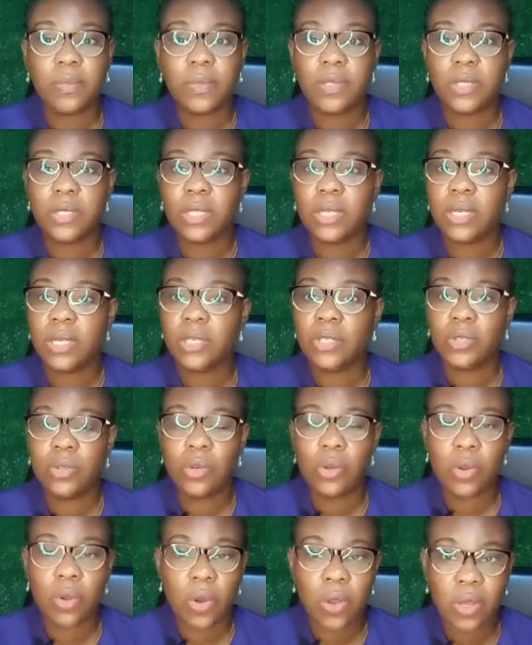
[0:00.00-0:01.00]
They
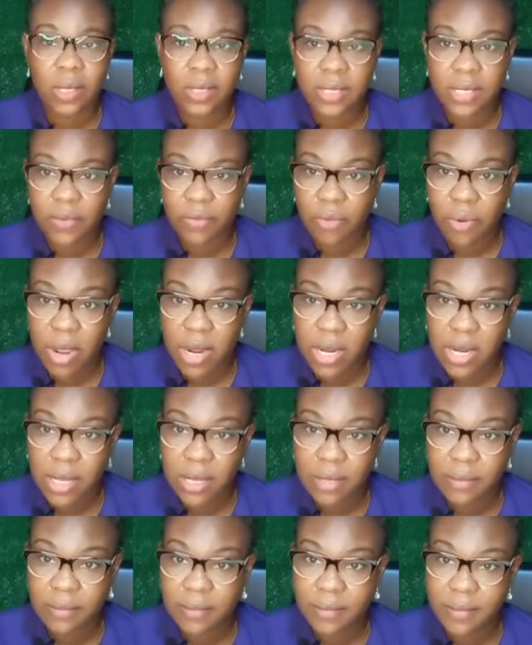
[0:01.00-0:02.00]
lock
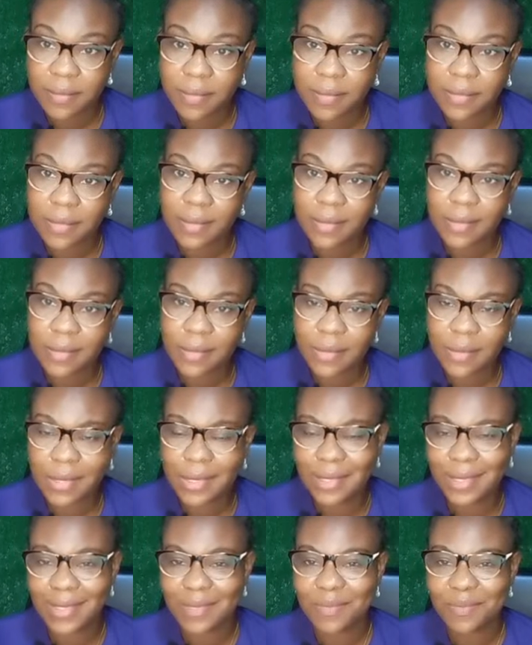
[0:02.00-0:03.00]
severally.
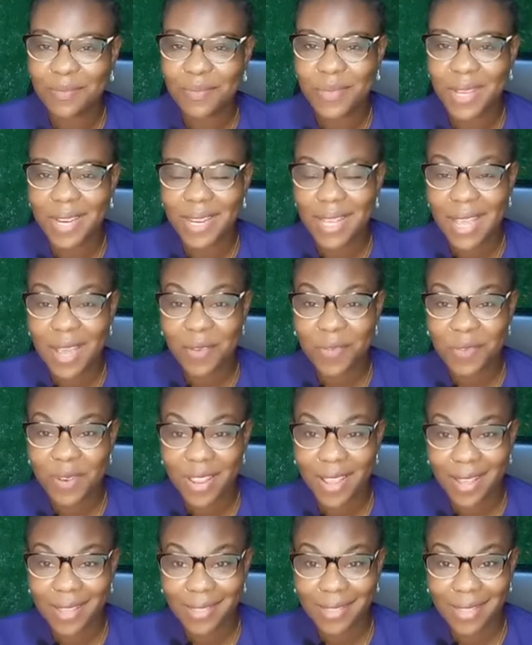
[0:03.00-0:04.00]
Many
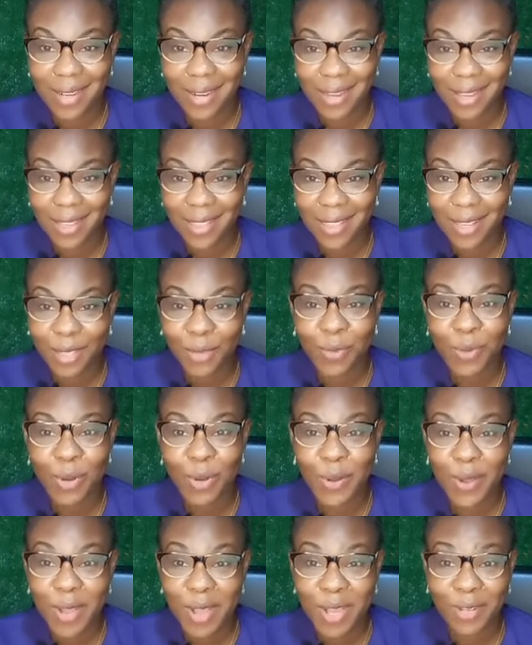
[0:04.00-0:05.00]
Africans are like that. We
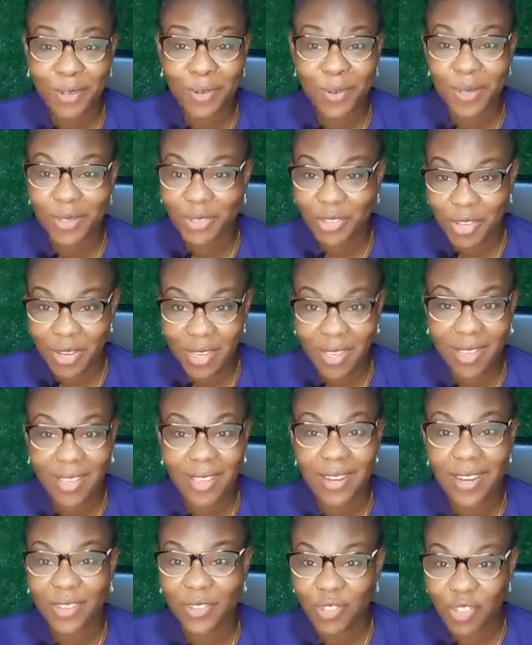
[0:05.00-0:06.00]
lock our door and check
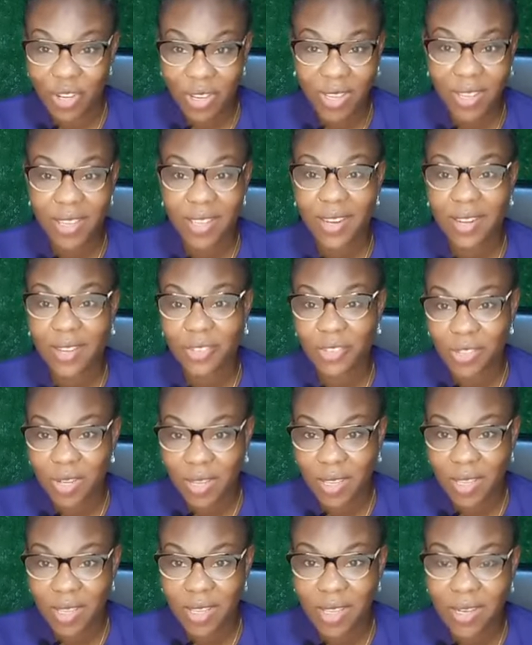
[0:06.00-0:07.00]
again and check again and
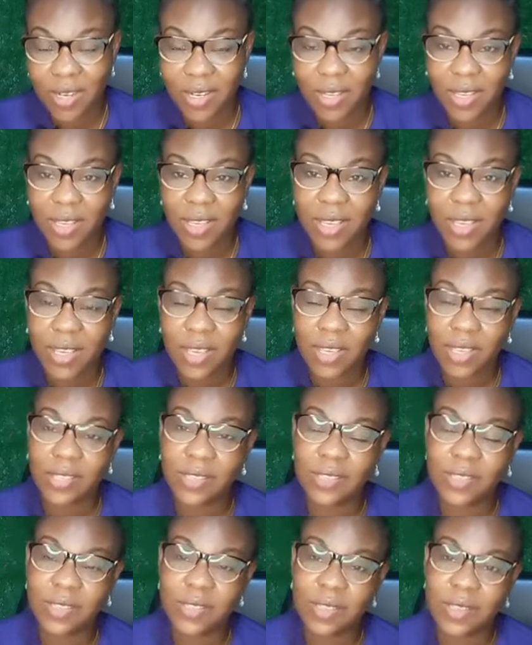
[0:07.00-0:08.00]
check again.
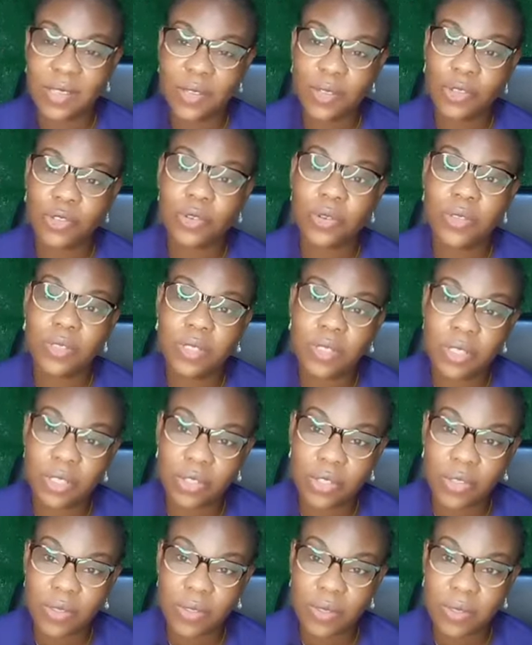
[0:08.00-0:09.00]
Is trust
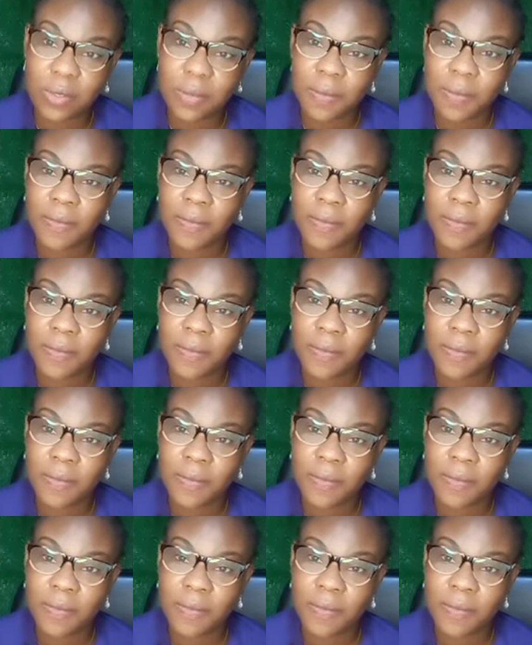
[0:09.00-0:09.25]
issues.